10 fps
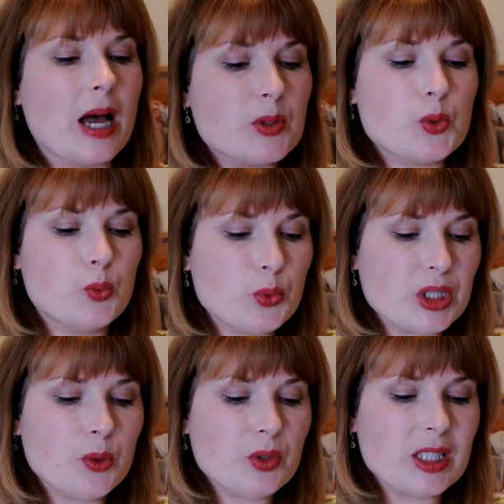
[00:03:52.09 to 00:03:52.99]
I was
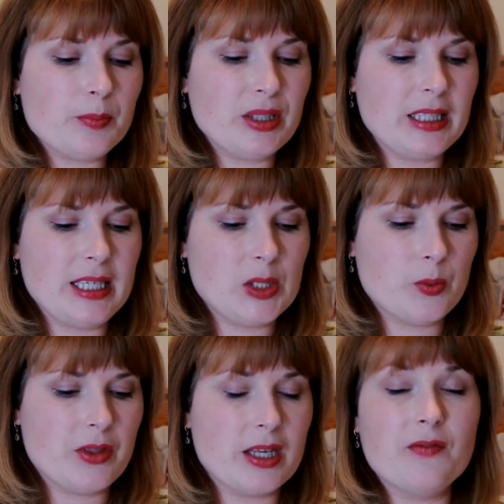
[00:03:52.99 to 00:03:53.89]
really, really pleased
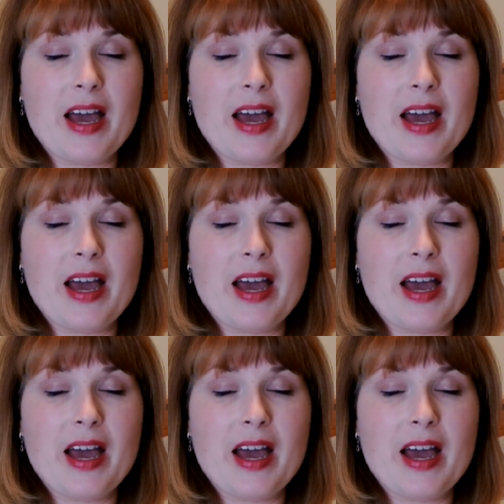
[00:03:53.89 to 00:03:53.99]
with it.